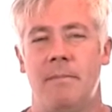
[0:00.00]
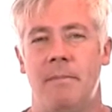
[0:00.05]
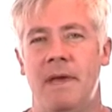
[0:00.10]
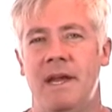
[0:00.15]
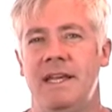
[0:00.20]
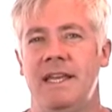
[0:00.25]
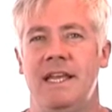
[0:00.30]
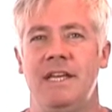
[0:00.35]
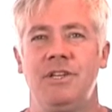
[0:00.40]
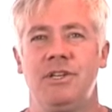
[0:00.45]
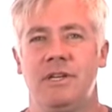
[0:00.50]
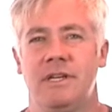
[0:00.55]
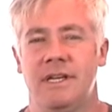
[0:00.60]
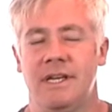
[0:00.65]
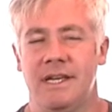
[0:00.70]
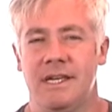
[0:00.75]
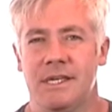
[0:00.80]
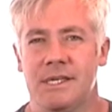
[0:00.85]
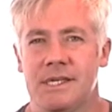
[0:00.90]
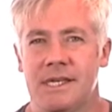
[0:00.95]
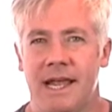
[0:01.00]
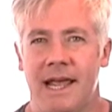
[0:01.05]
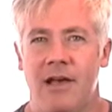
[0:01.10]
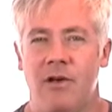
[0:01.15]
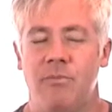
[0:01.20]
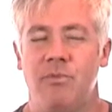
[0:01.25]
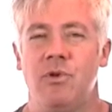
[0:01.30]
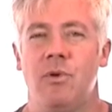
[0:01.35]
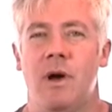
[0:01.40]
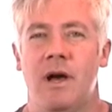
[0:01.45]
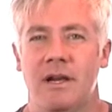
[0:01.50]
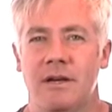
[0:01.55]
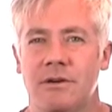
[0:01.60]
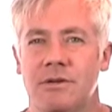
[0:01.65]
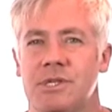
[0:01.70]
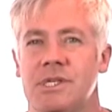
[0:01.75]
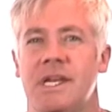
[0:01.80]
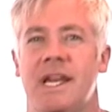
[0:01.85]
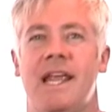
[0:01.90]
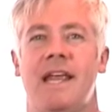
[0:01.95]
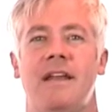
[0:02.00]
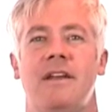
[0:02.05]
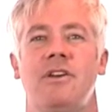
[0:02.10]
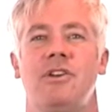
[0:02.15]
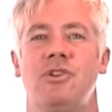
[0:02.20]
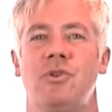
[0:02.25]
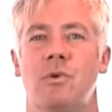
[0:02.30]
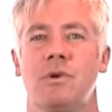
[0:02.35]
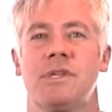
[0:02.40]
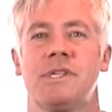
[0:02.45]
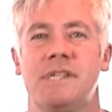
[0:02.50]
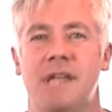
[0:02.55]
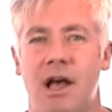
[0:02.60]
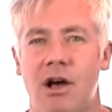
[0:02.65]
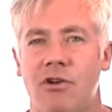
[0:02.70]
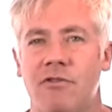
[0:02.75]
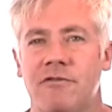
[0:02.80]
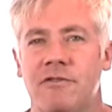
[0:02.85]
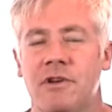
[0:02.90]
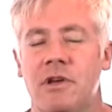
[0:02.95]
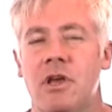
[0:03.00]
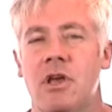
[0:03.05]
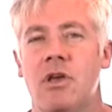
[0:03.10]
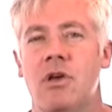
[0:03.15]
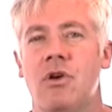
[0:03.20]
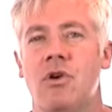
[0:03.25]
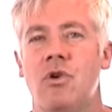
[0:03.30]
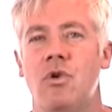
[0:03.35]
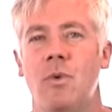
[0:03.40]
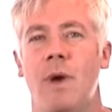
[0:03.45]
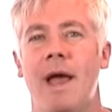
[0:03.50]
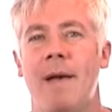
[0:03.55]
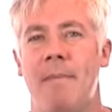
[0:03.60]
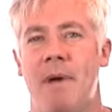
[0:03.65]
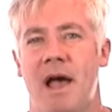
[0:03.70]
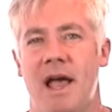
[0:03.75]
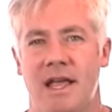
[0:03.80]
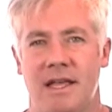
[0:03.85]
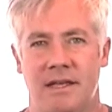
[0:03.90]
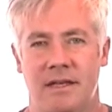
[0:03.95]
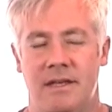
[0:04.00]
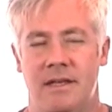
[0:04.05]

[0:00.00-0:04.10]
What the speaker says: Meditation is to help you understand yourself. Who am I?